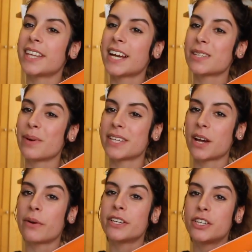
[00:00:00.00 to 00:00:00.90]
The next place
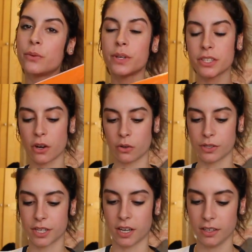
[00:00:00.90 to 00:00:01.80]
I went to was
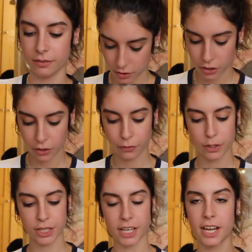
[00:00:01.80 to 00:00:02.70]
Ulta. So the
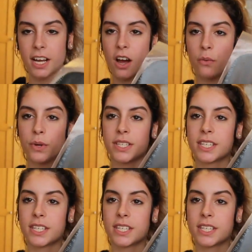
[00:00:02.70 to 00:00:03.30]
first thing I got was